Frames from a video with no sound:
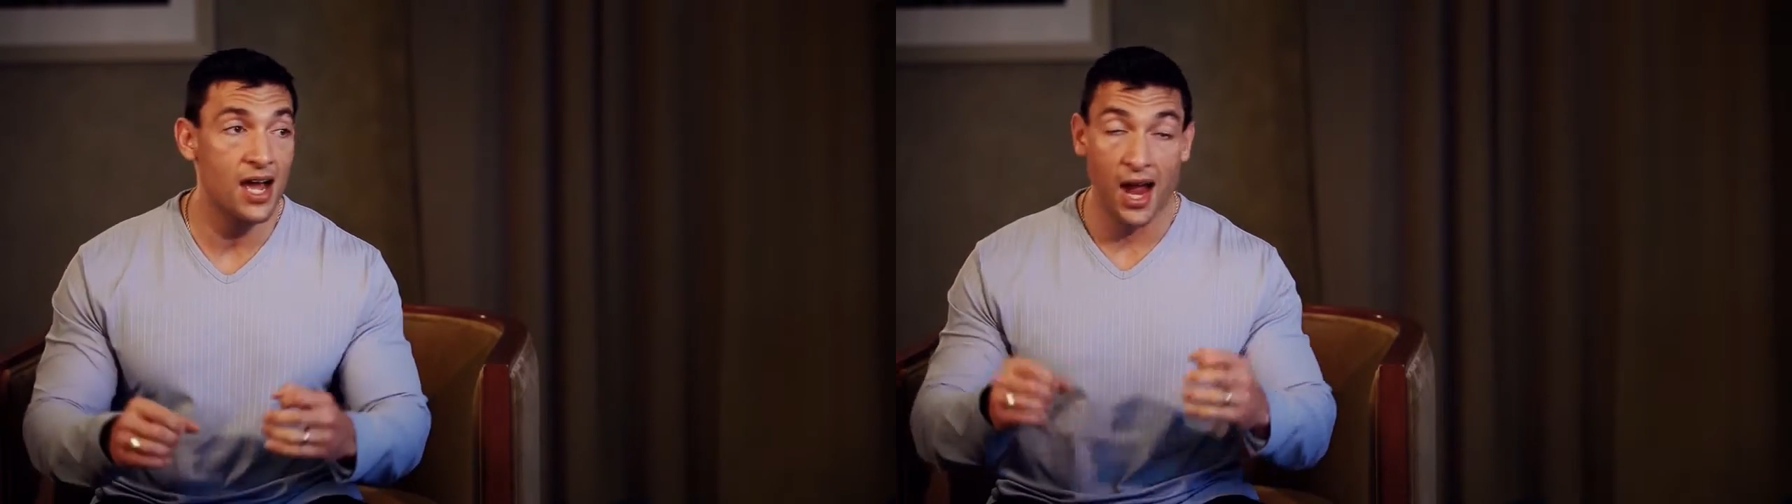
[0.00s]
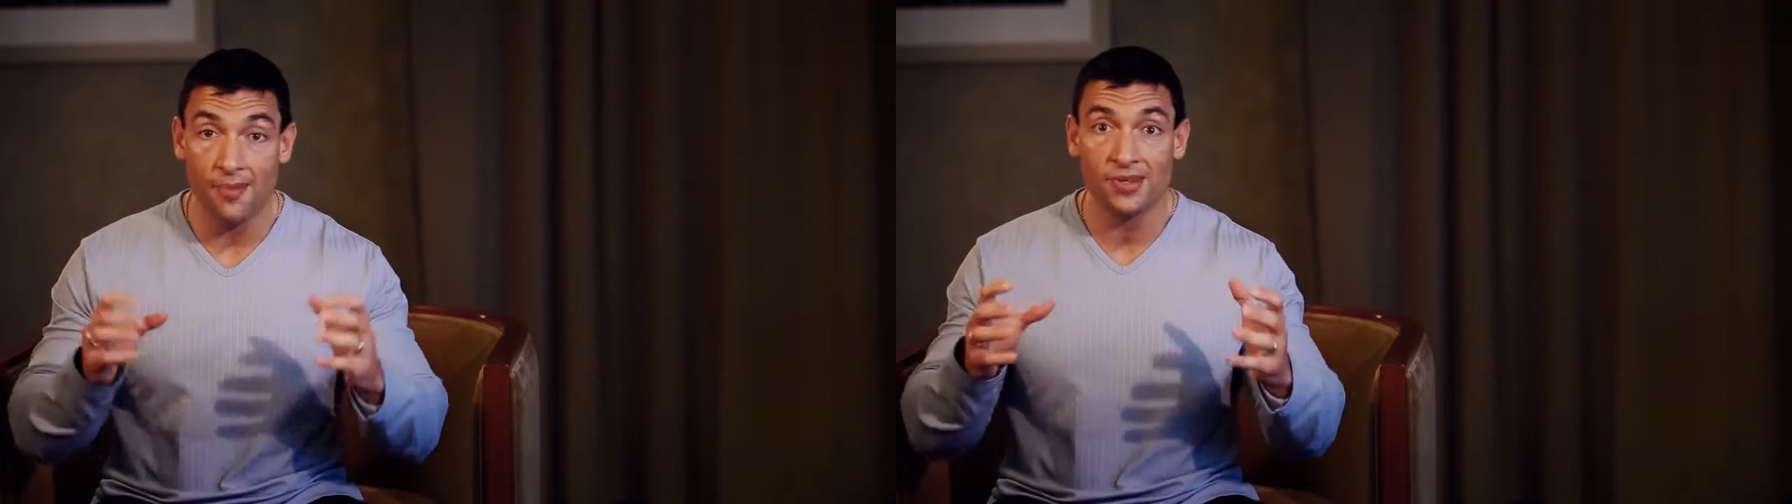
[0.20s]

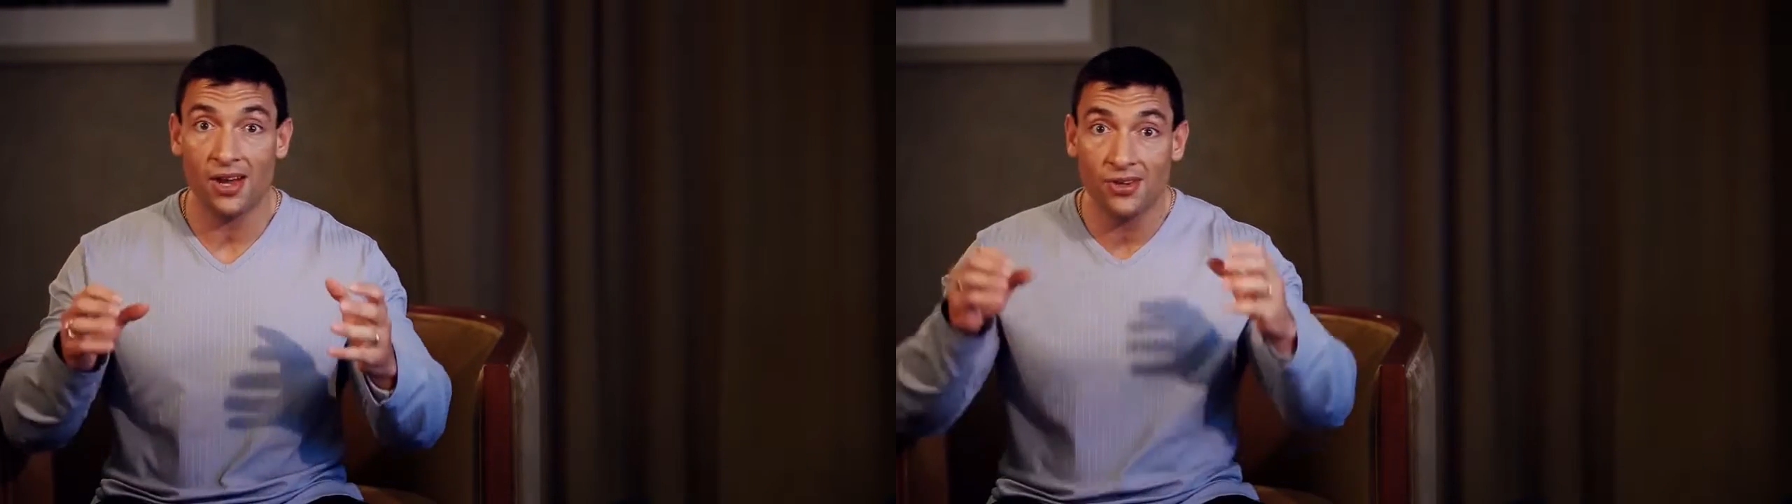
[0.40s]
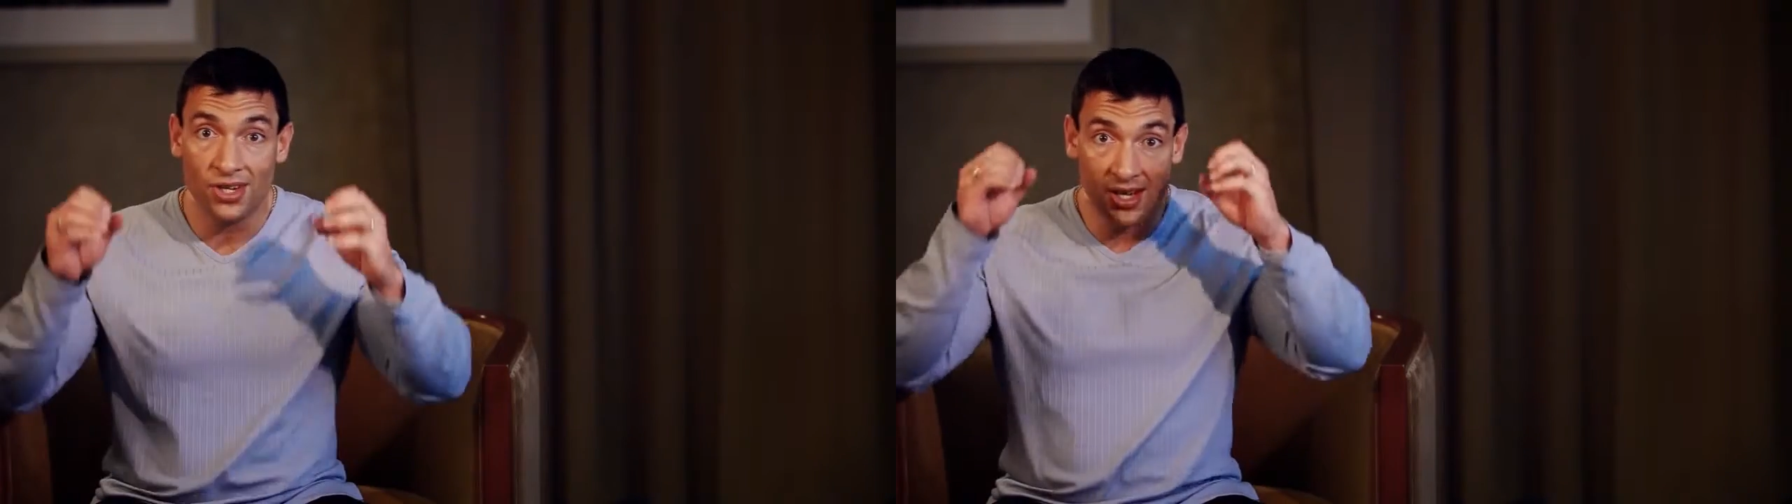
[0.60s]
I'm
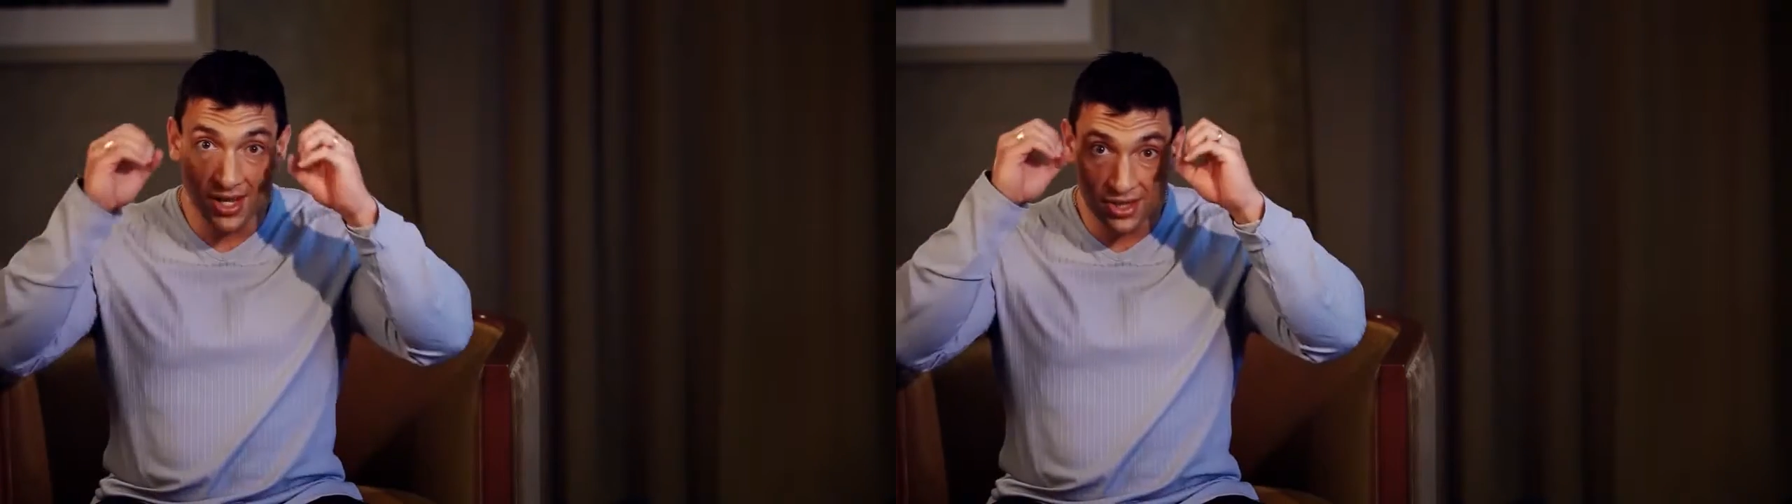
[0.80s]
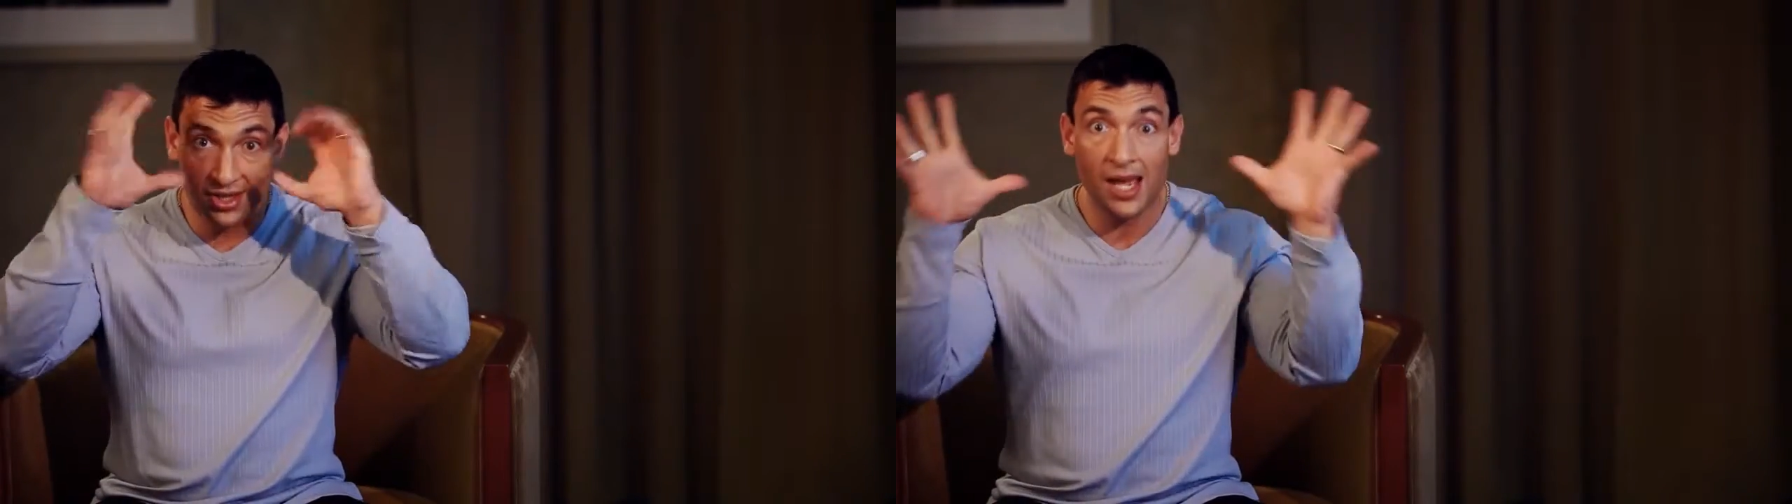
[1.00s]
telling you,
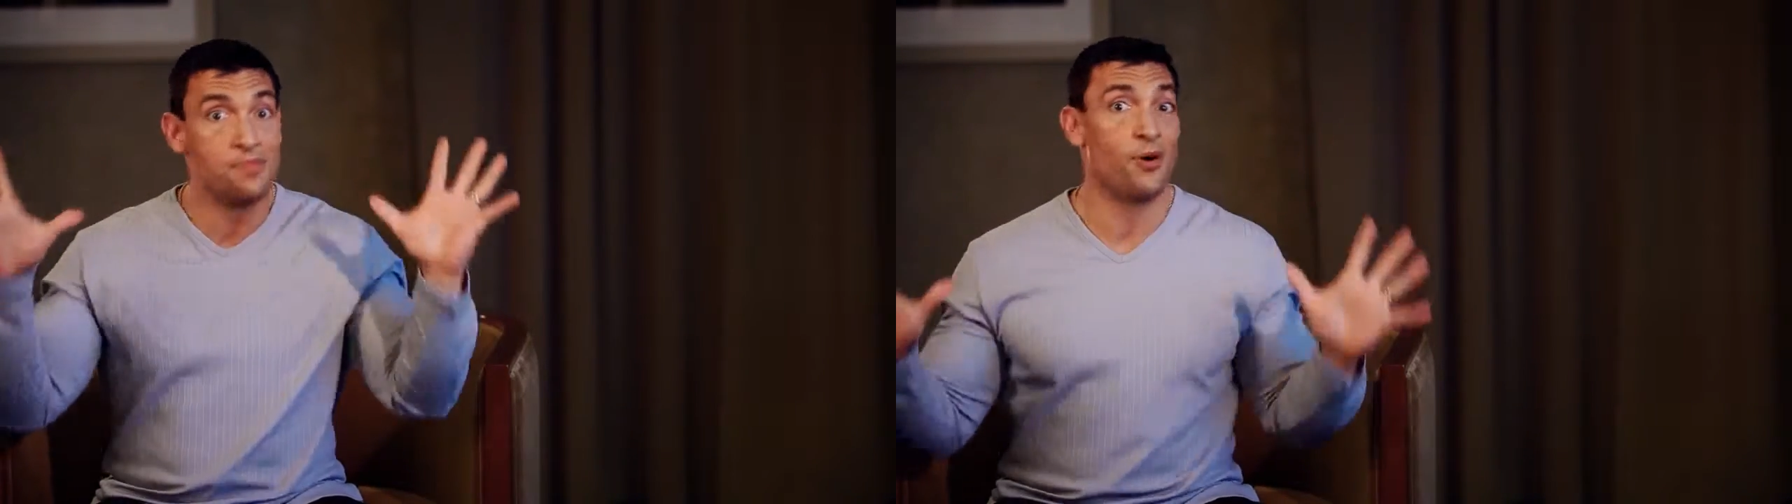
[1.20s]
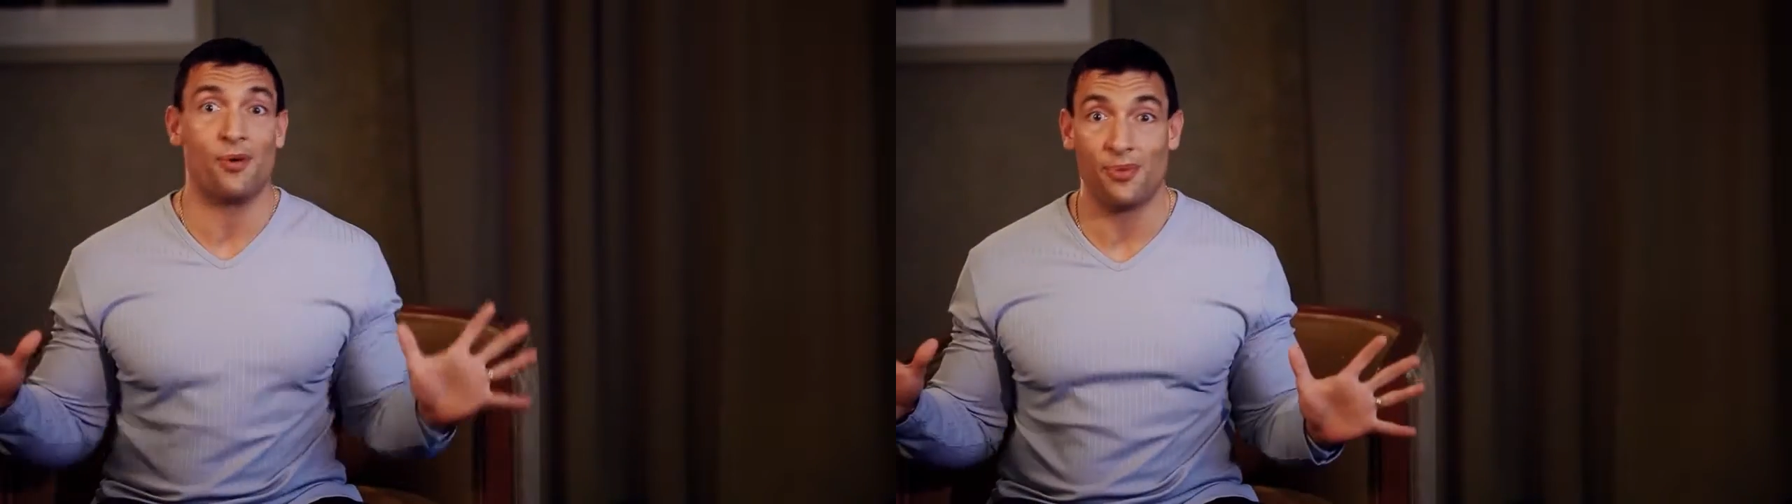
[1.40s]
the
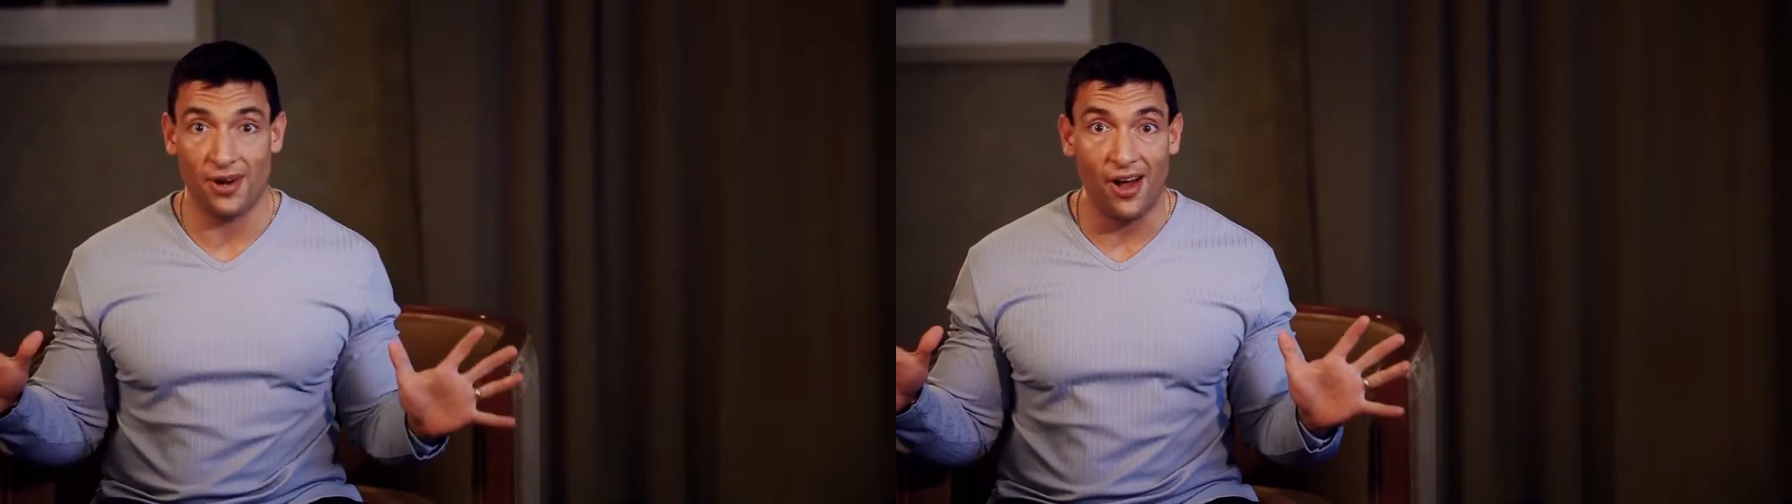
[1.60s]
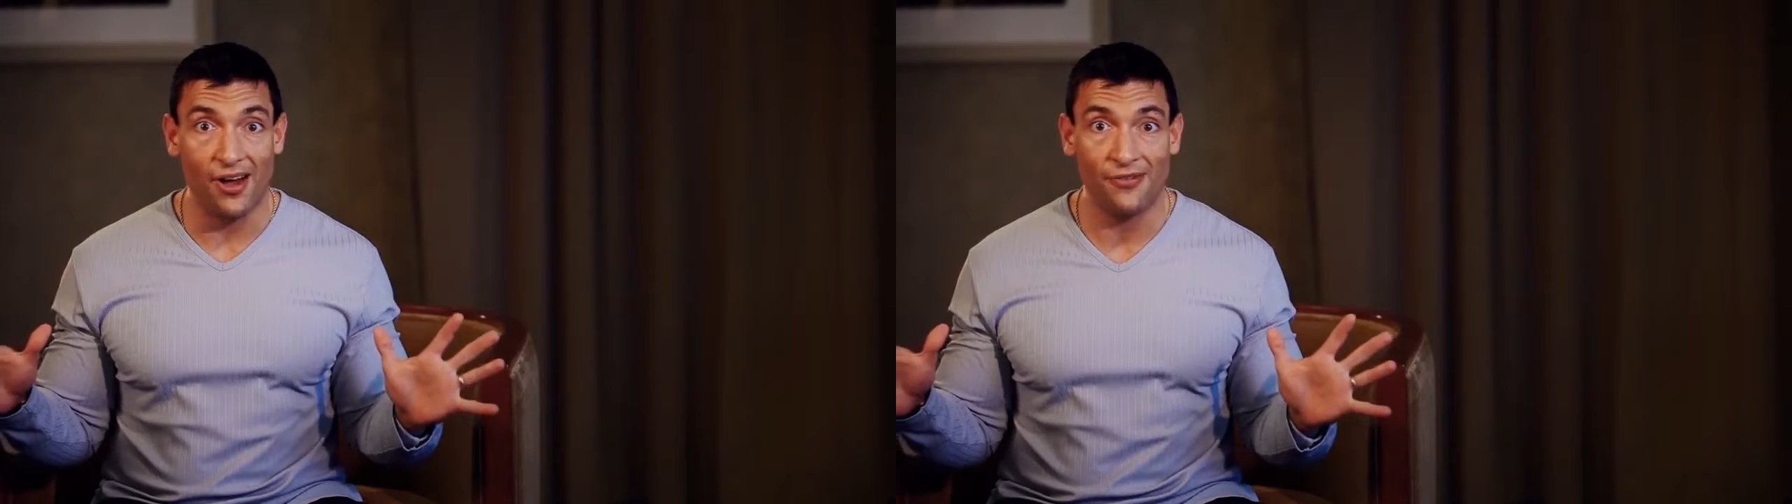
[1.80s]
light bulb went
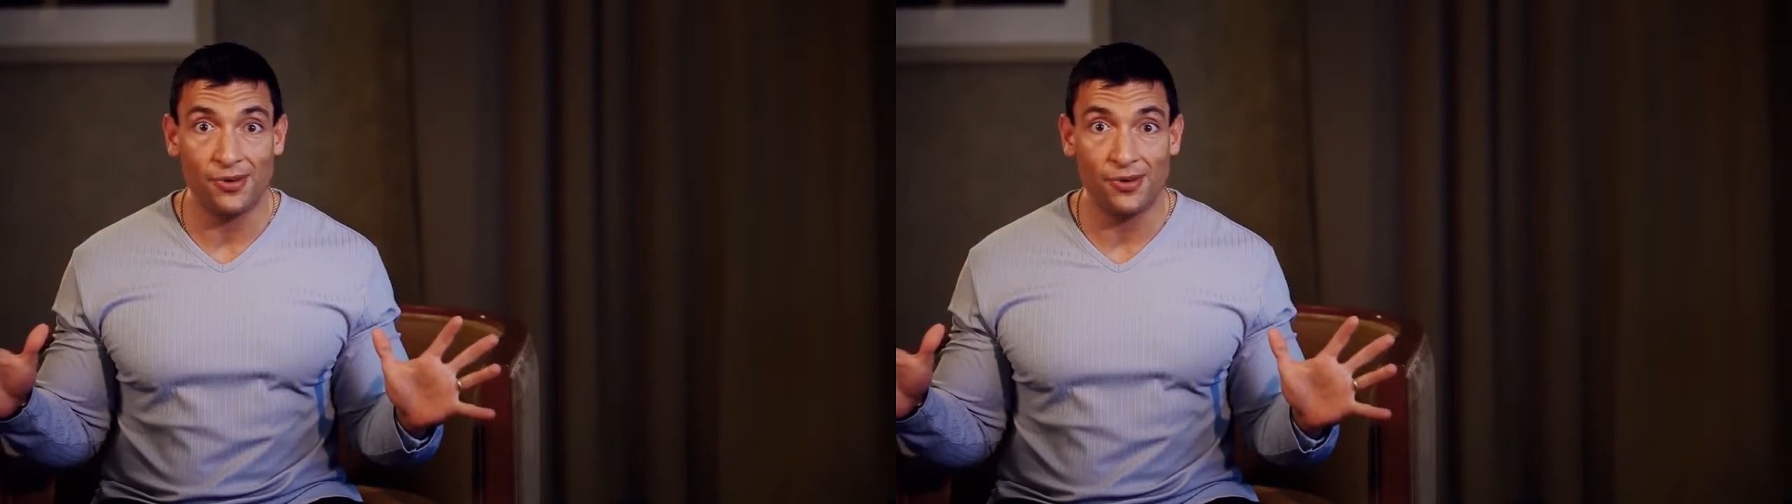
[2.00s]
off.